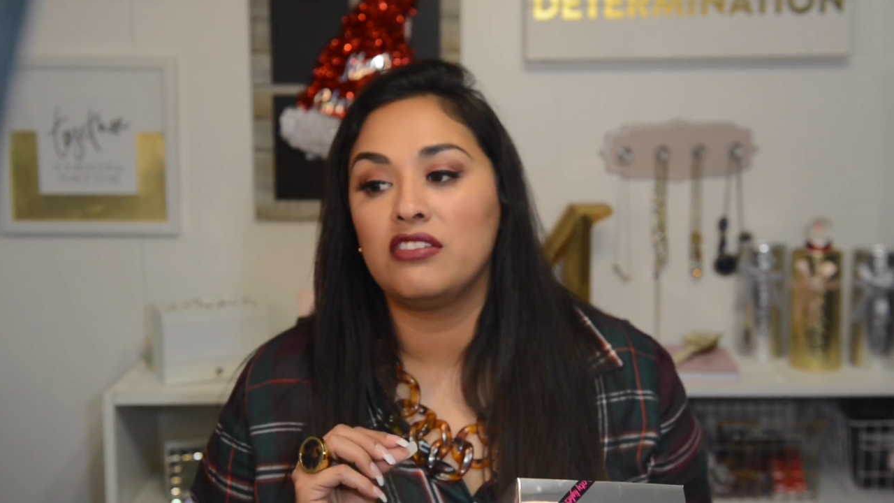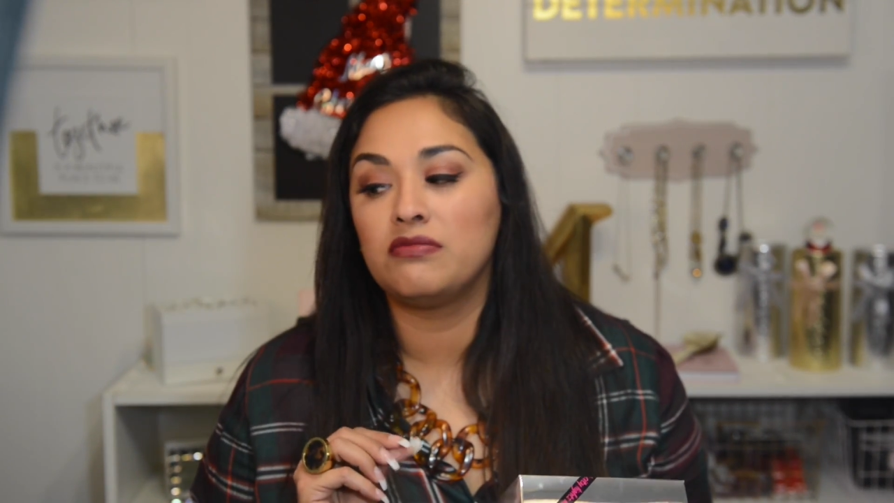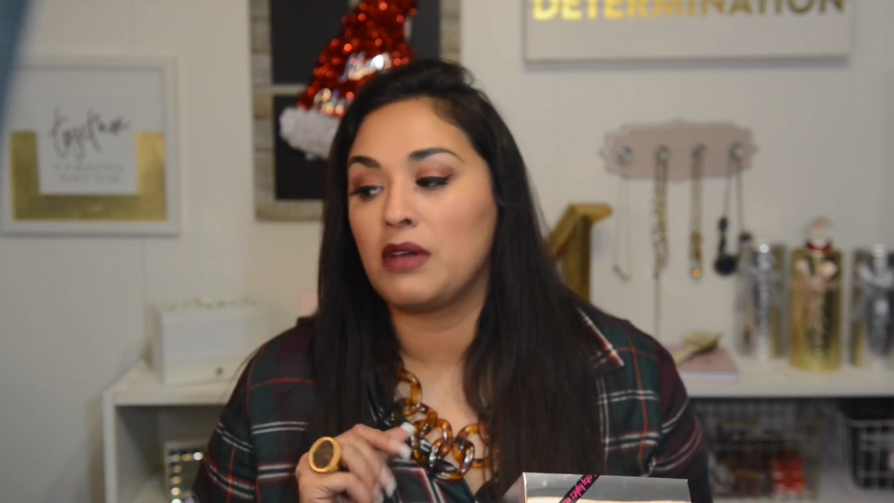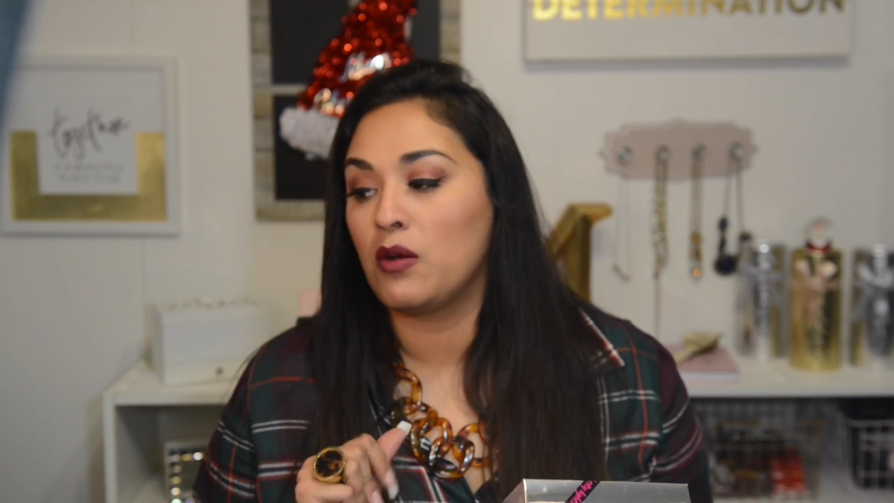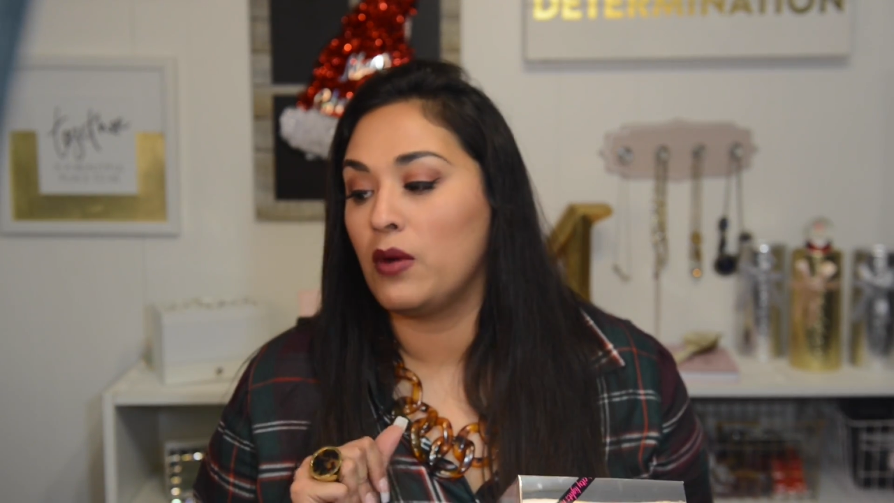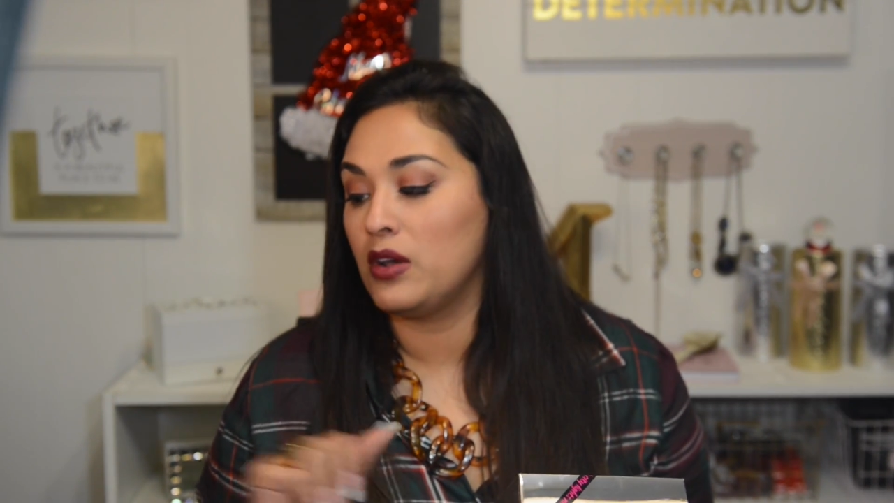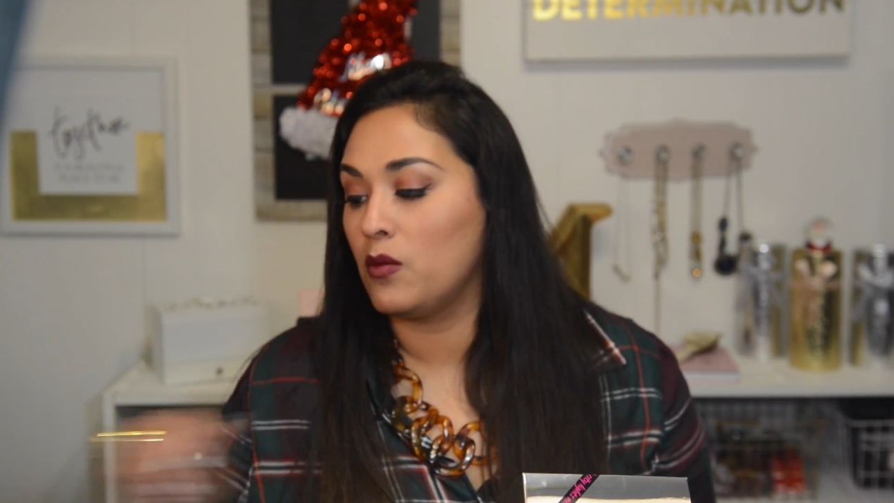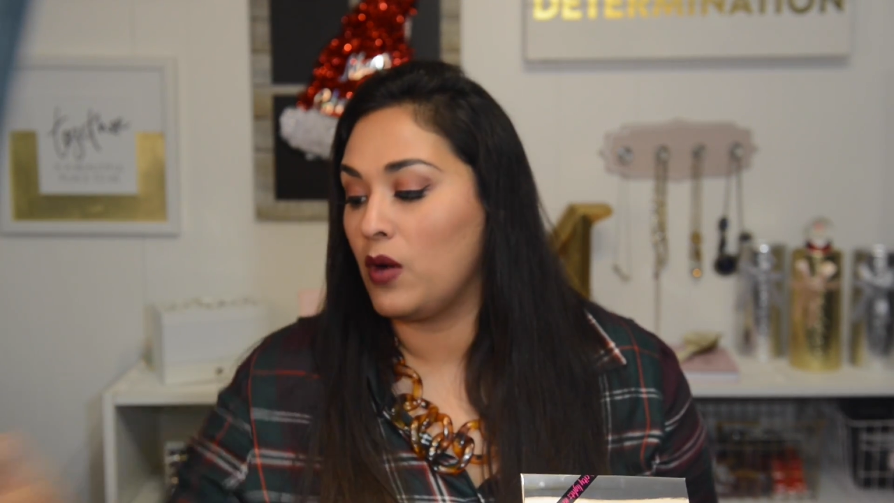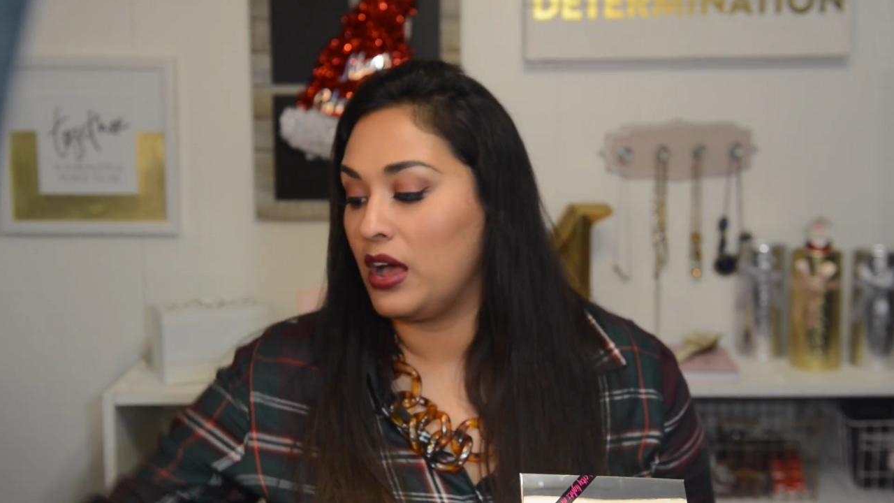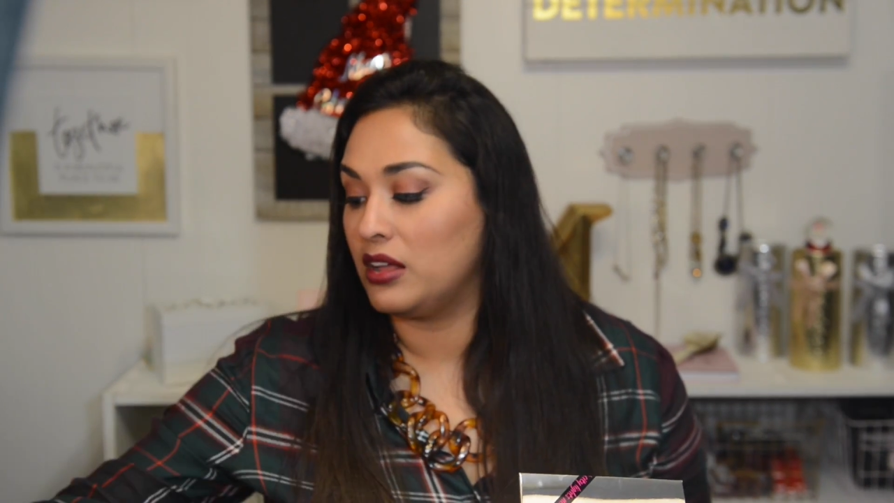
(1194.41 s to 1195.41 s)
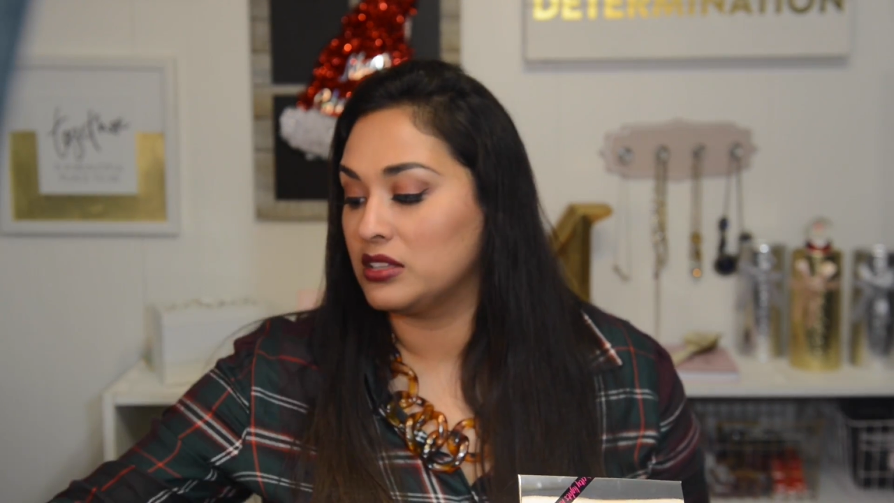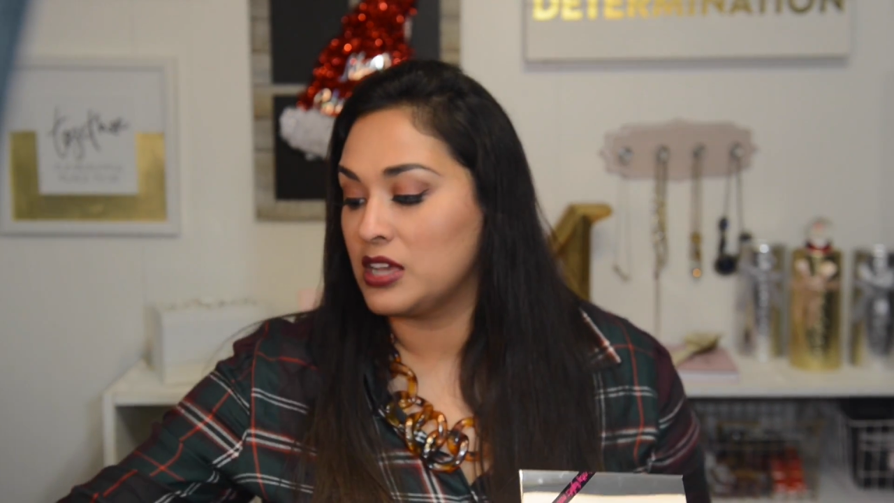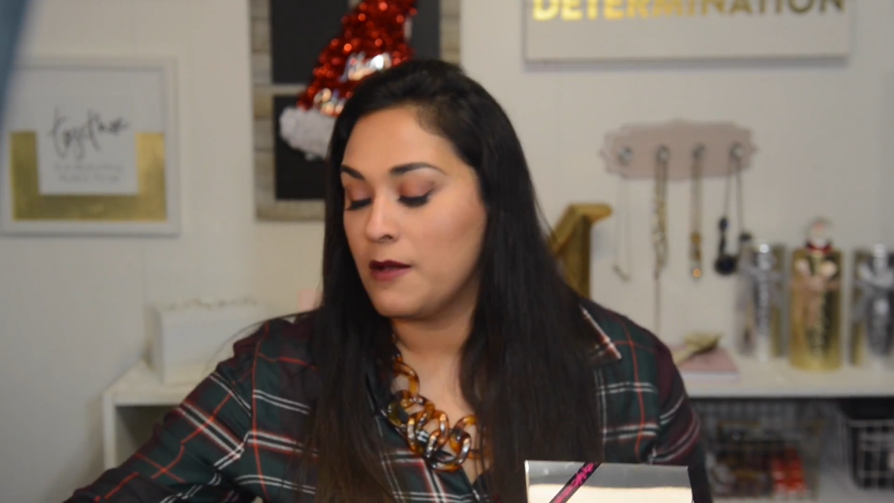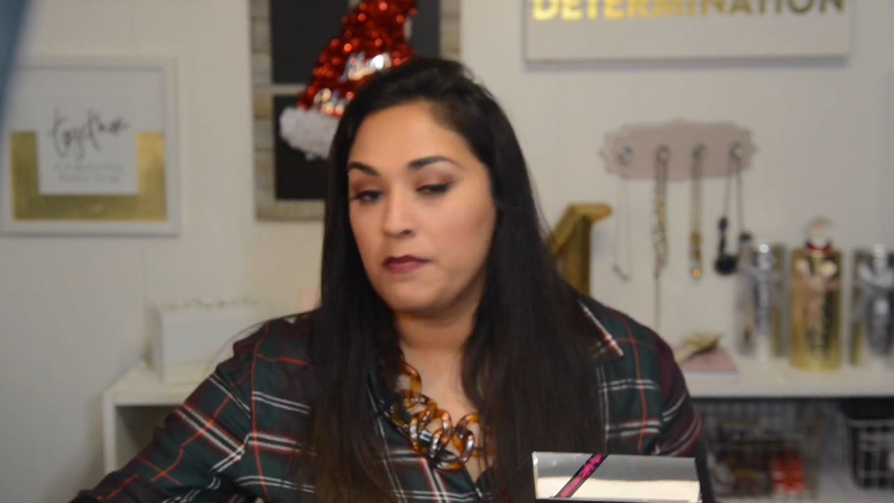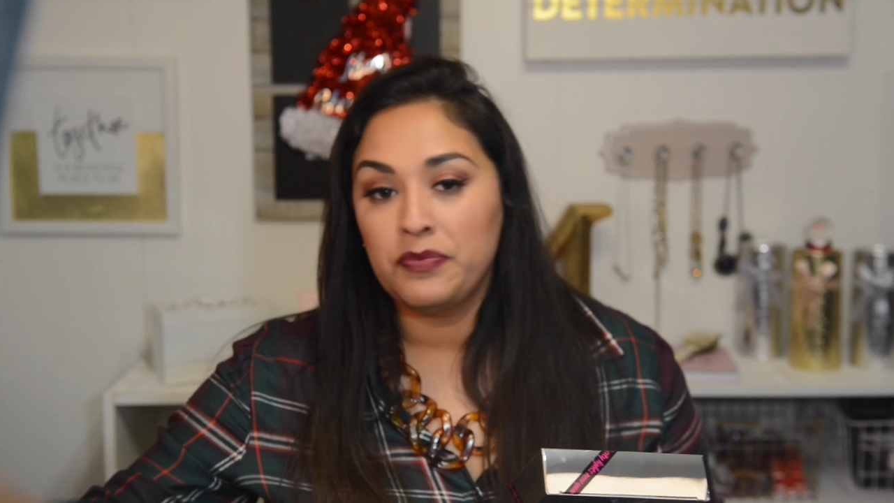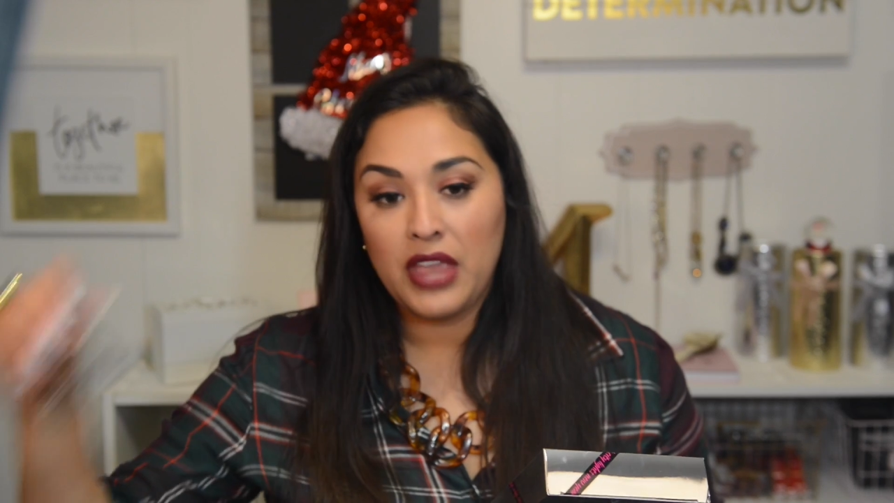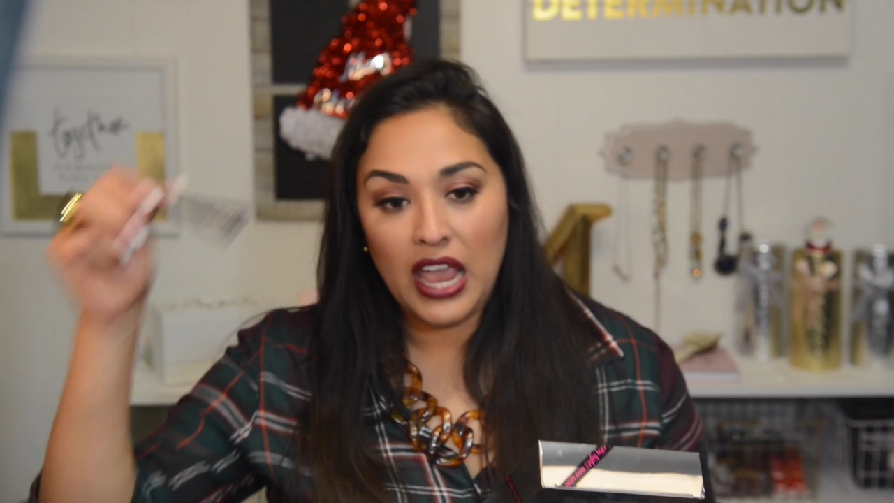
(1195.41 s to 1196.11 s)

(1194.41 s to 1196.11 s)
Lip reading: $5 in the Wet n Wild,